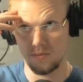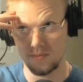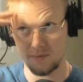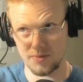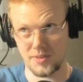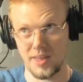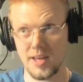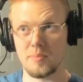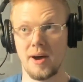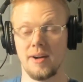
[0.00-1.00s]
think
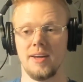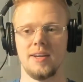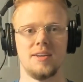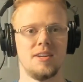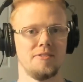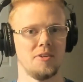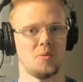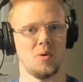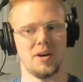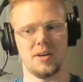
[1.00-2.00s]
about it in a different
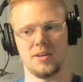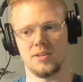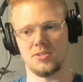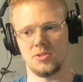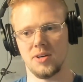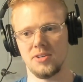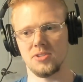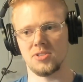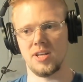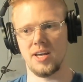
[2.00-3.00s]
way and to
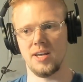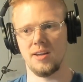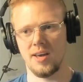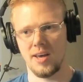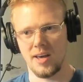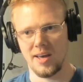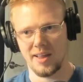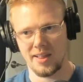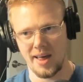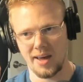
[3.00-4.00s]
understand
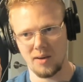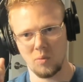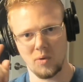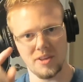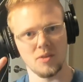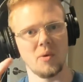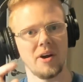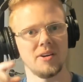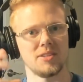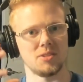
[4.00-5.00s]
that with
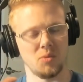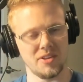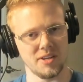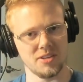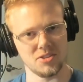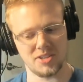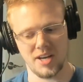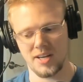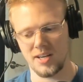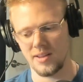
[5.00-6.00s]
awareness and with
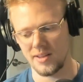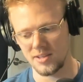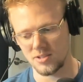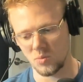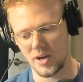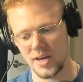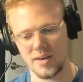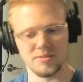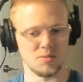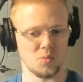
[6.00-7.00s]
understanding that these
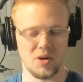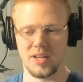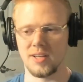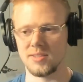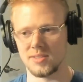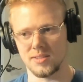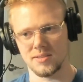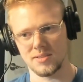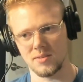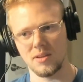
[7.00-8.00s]
waves and winds
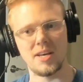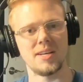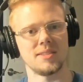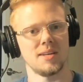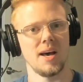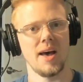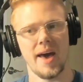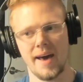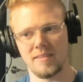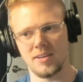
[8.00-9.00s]
and leaks
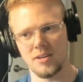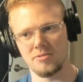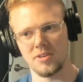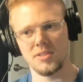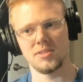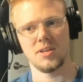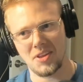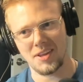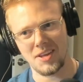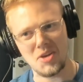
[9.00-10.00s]
have a difference,
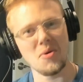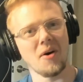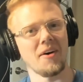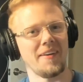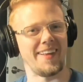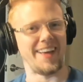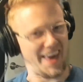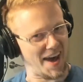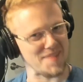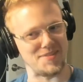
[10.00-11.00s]
you are the
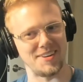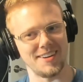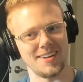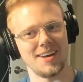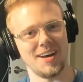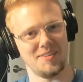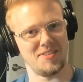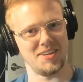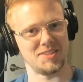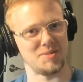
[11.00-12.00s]
captain of
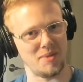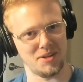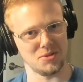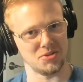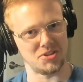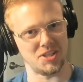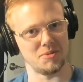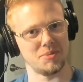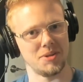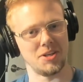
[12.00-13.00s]
this mental ship.
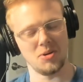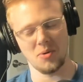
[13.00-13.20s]
You are